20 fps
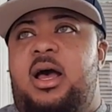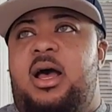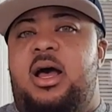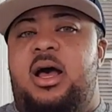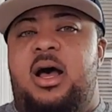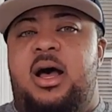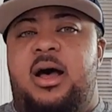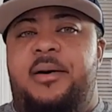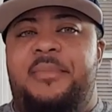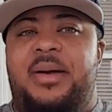
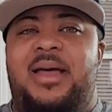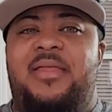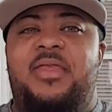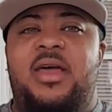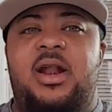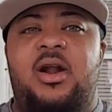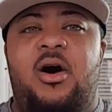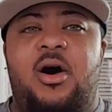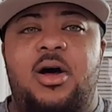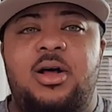And
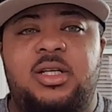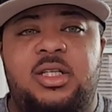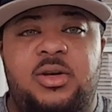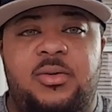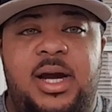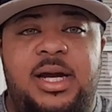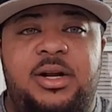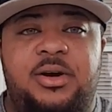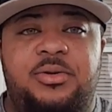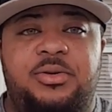then also
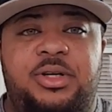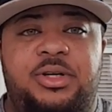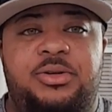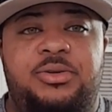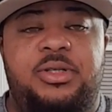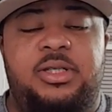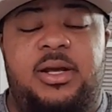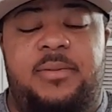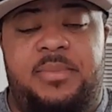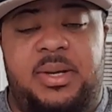I don't
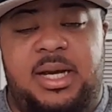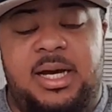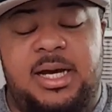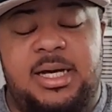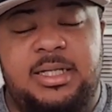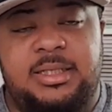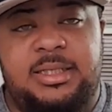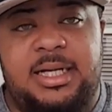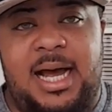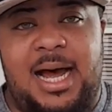use it
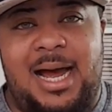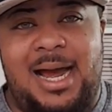because